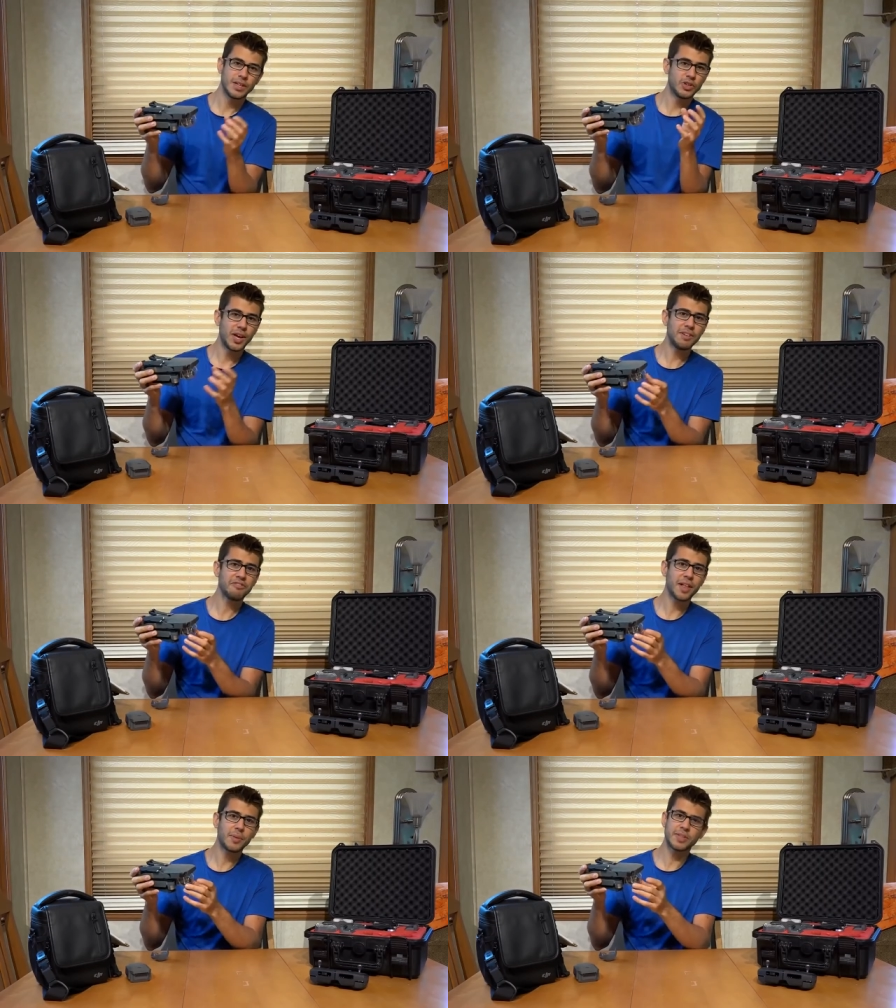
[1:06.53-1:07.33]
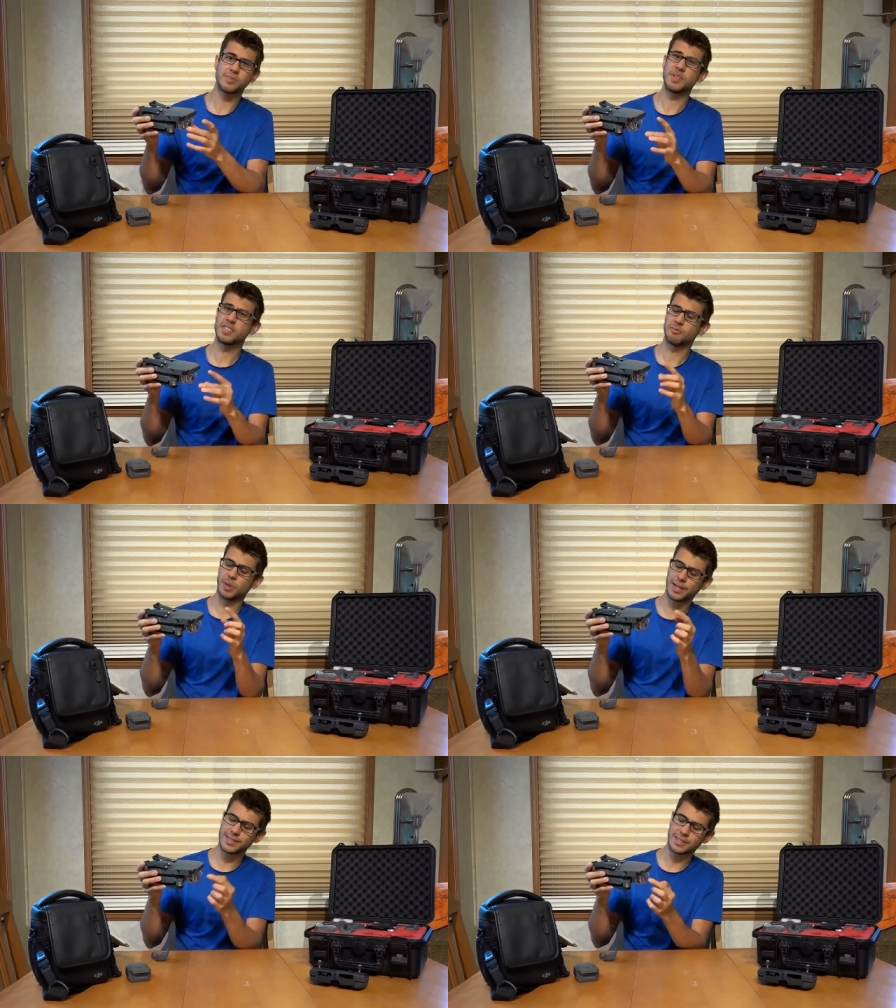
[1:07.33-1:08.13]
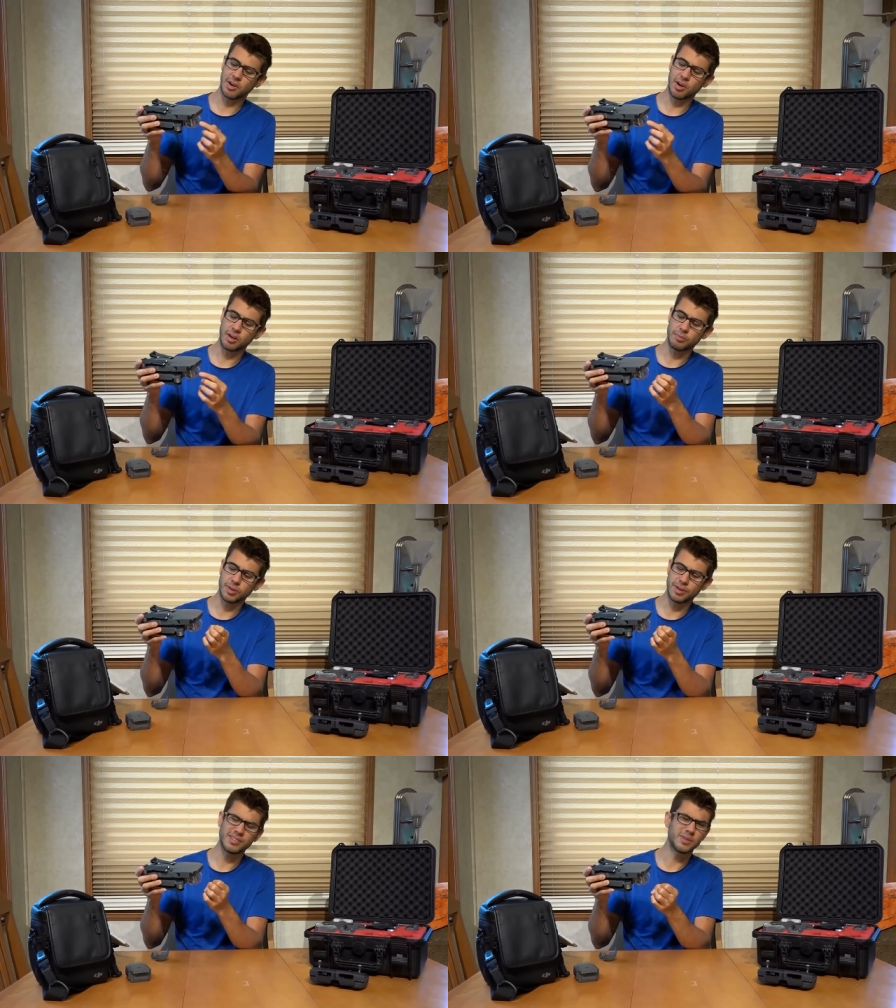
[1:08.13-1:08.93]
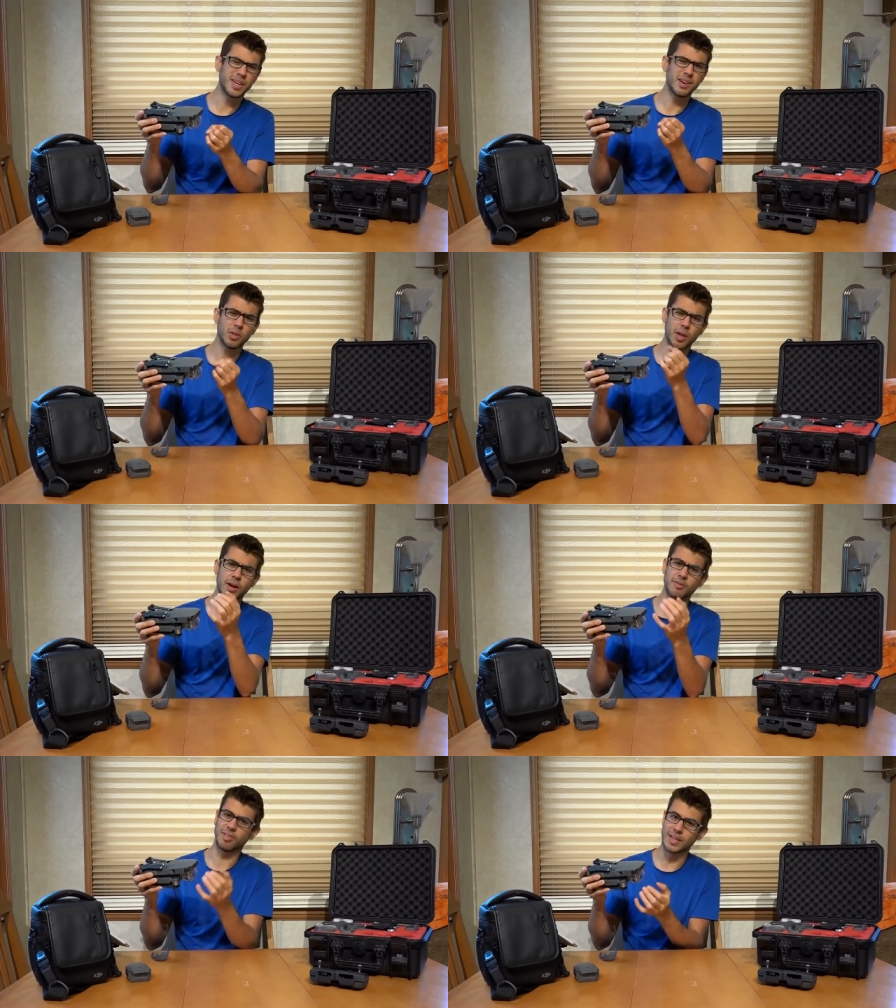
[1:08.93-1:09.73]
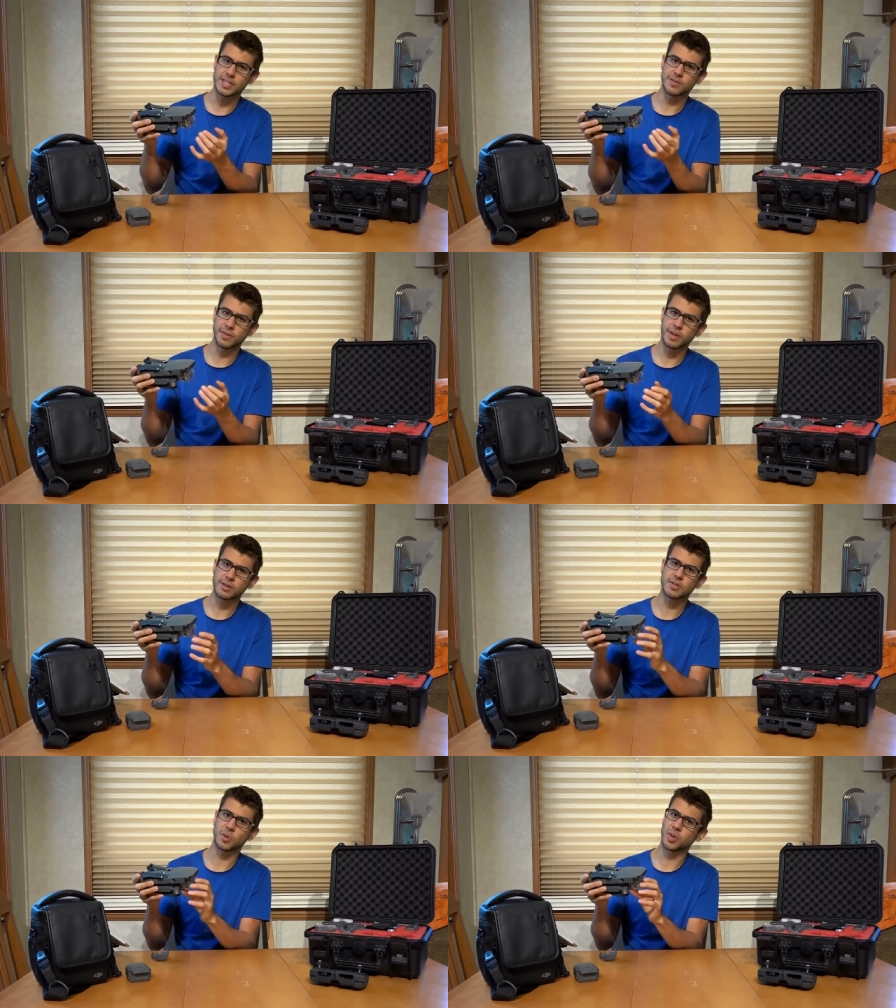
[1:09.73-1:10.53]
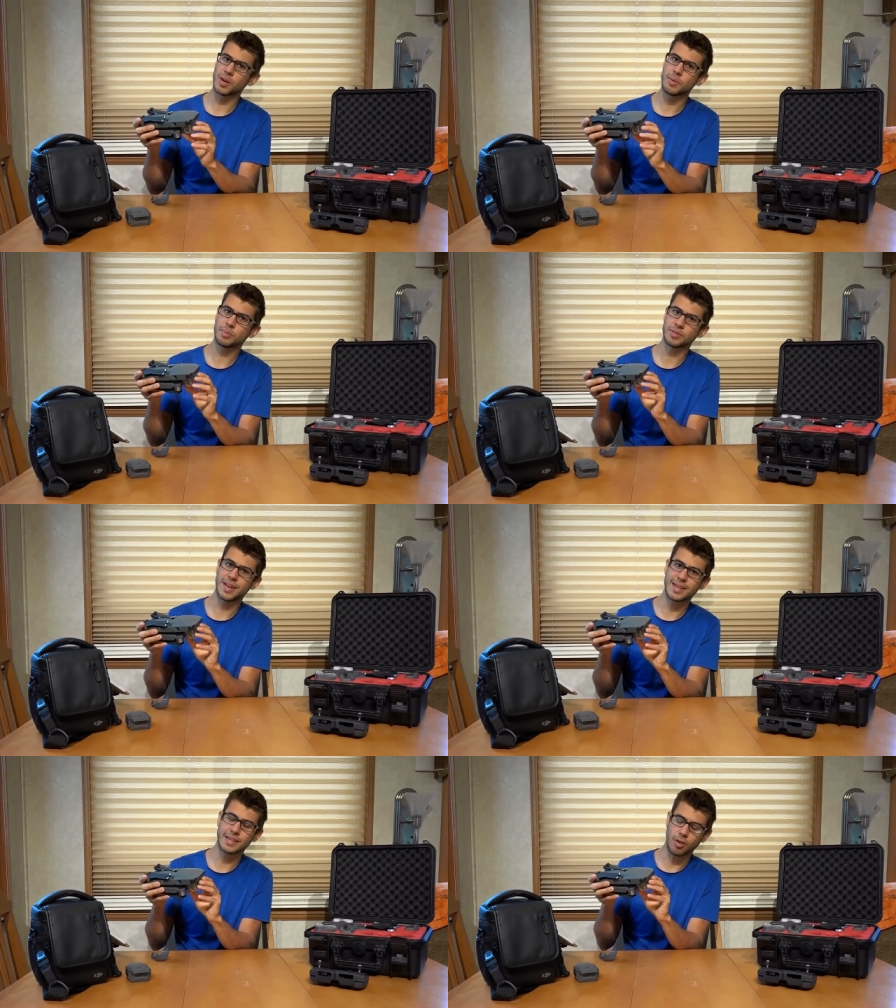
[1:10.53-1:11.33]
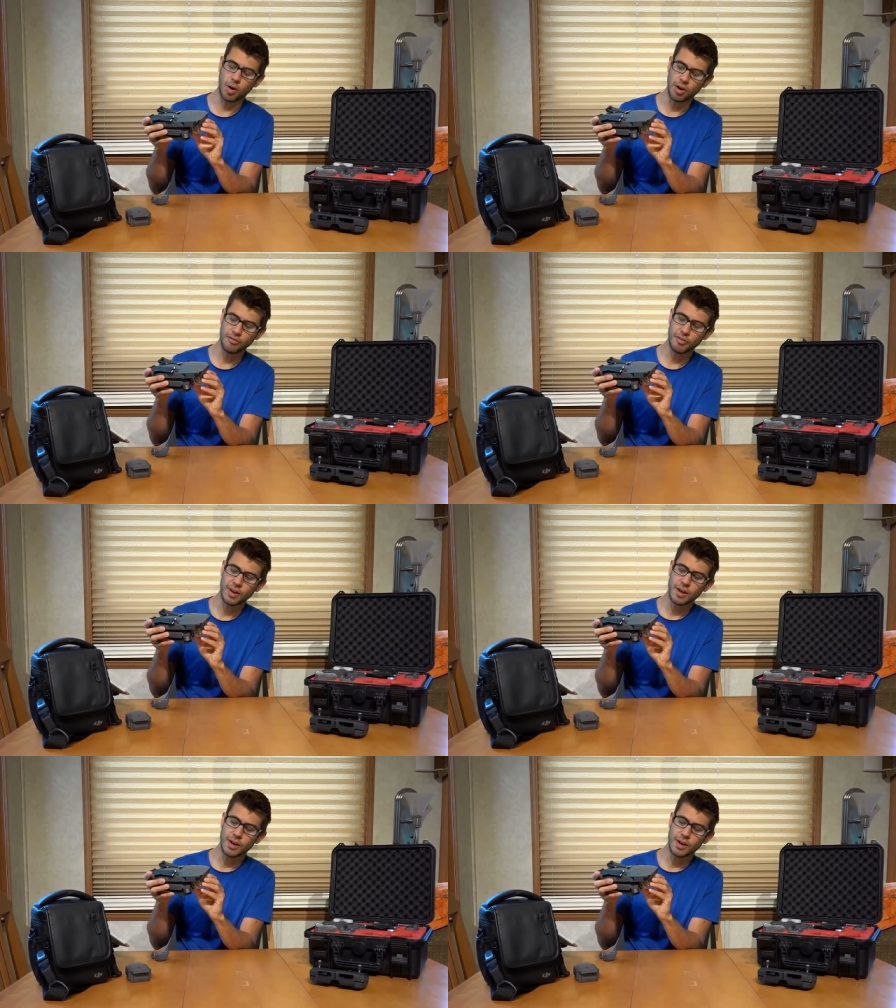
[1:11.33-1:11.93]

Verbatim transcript: You can fly with this piece of plastic on, but you get a lot of lens flare, so a lot of people take it off.